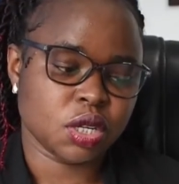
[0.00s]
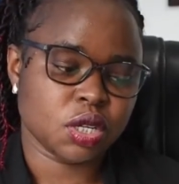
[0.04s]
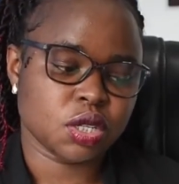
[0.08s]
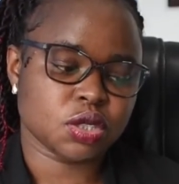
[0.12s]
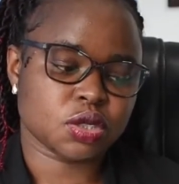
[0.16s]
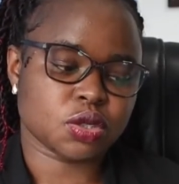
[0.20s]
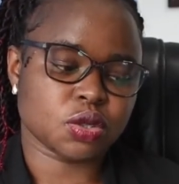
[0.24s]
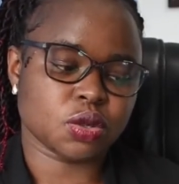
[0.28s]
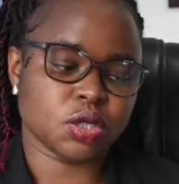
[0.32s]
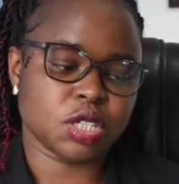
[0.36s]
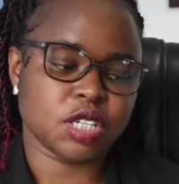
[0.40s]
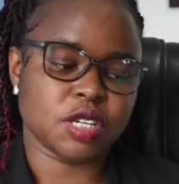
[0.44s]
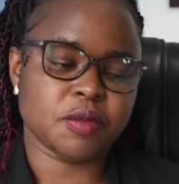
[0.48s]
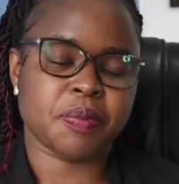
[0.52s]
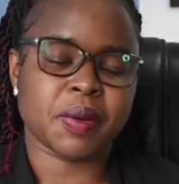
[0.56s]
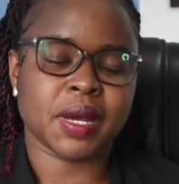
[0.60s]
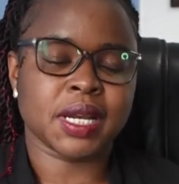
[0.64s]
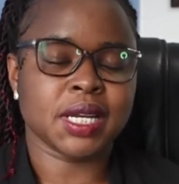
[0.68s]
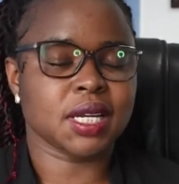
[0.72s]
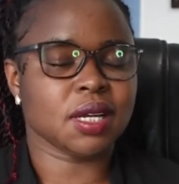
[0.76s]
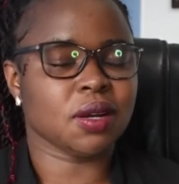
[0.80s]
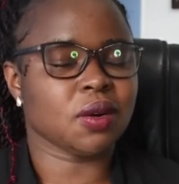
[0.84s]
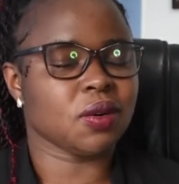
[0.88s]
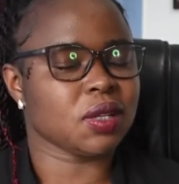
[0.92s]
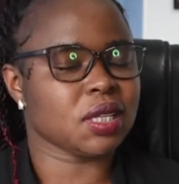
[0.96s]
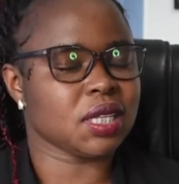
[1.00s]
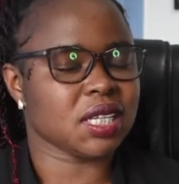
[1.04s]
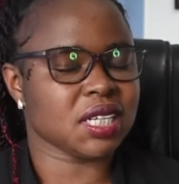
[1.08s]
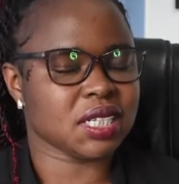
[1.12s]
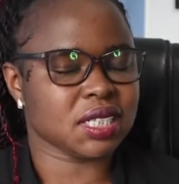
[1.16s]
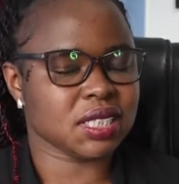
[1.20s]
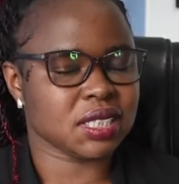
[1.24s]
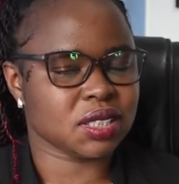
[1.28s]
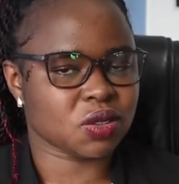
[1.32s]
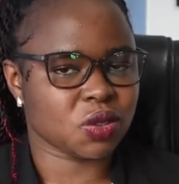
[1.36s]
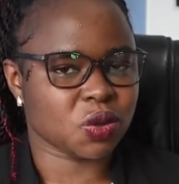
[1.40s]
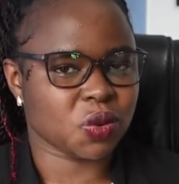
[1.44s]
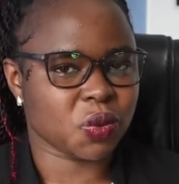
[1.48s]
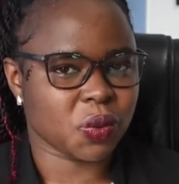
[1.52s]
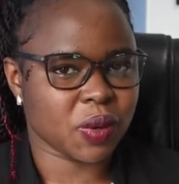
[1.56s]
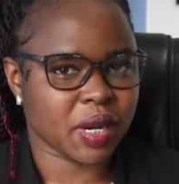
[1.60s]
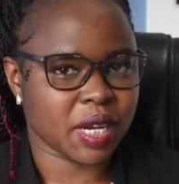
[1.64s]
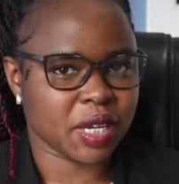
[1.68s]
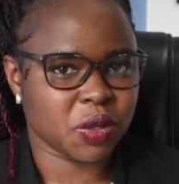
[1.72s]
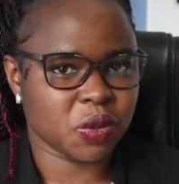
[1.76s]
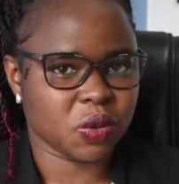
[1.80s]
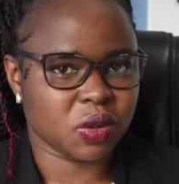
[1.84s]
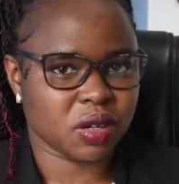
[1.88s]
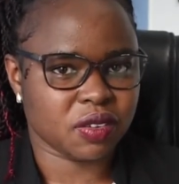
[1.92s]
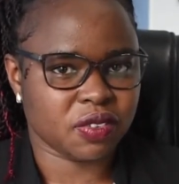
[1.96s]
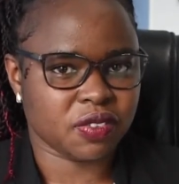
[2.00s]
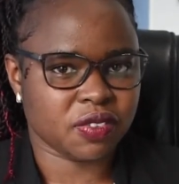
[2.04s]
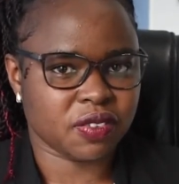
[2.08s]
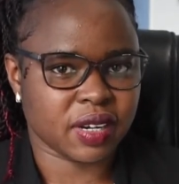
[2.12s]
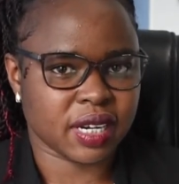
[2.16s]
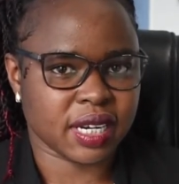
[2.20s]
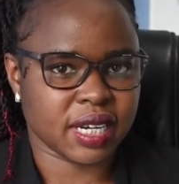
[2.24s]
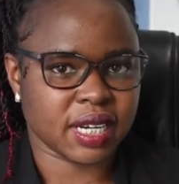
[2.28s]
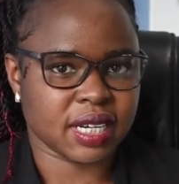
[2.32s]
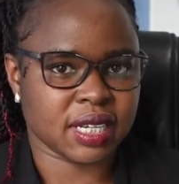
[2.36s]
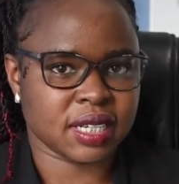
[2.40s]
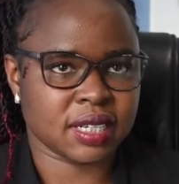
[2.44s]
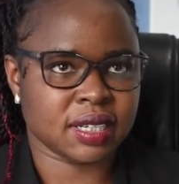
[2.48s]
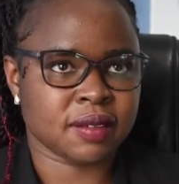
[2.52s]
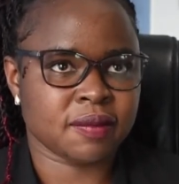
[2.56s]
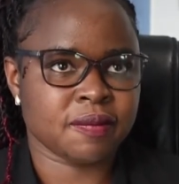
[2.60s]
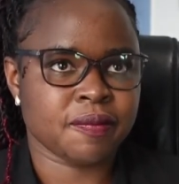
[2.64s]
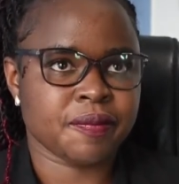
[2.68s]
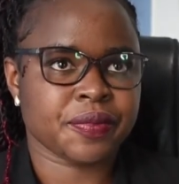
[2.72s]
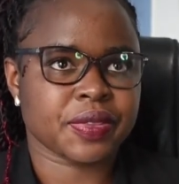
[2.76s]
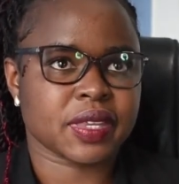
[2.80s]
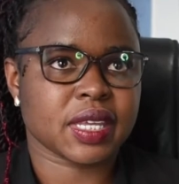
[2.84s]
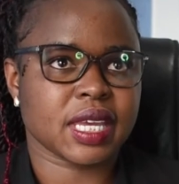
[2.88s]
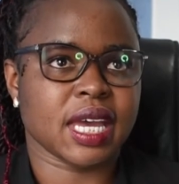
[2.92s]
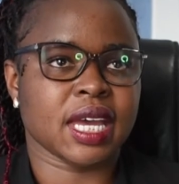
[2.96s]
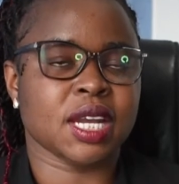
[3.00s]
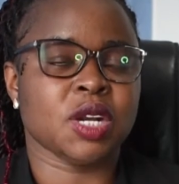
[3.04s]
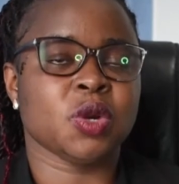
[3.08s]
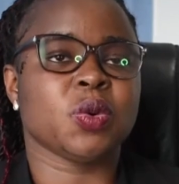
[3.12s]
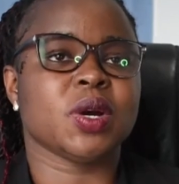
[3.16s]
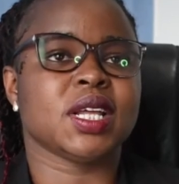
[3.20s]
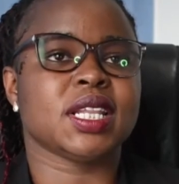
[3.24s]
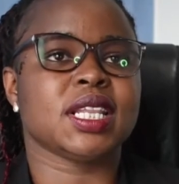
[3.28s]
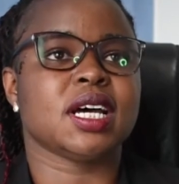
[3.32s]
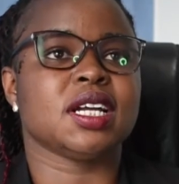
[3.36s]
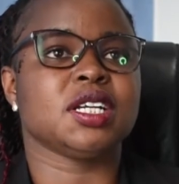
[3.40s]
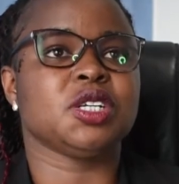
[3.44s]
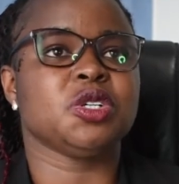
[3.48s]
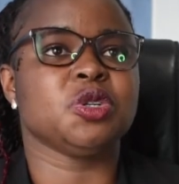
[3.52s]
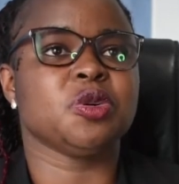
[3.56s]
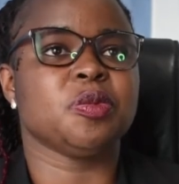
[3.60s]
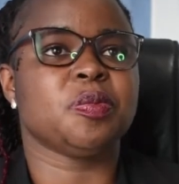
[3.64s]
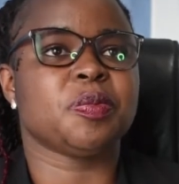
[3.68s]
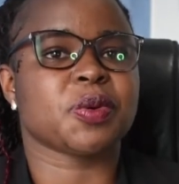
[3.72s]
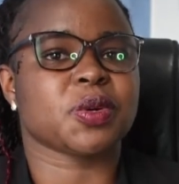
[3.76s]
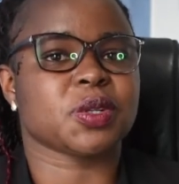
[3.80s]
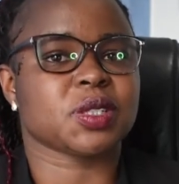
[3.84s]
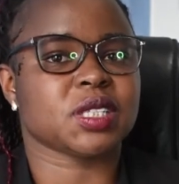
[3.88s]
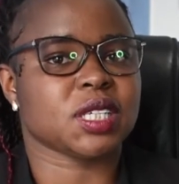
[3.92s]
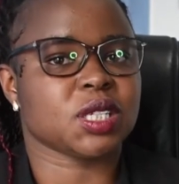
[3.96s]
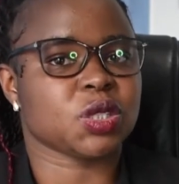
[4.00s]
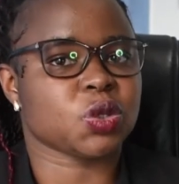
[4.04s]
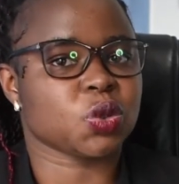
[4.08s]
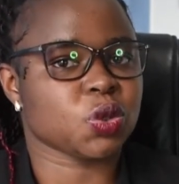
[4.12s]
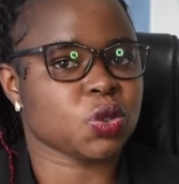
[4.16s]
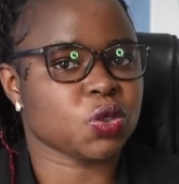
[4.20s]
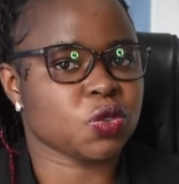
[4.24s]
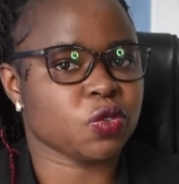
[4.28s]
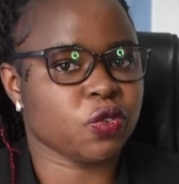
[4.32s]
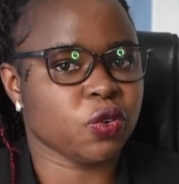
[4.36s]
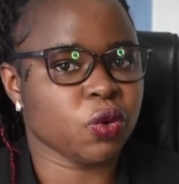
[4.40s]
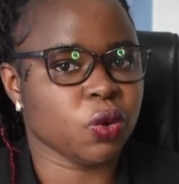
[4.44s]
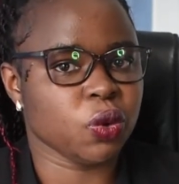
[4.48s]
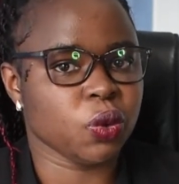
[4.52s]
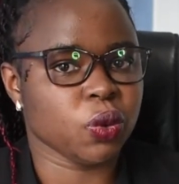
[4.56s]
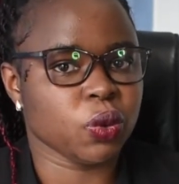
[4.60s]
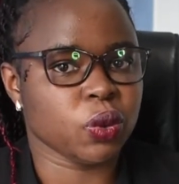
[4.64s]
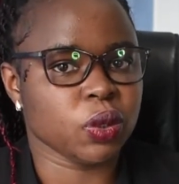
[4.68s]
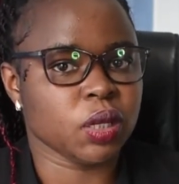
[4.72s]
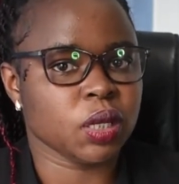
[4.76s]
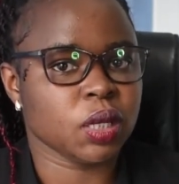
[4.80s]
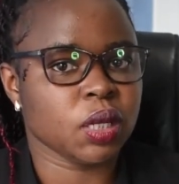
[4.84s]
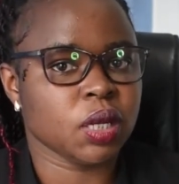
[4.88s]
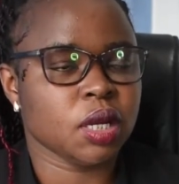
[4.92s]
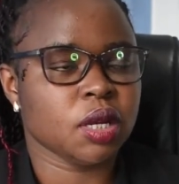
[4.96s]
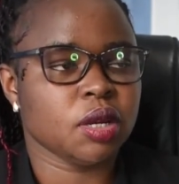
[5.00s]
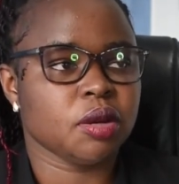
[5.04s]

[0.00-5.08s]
So depending on the reason why you are fired and whether due process was followed,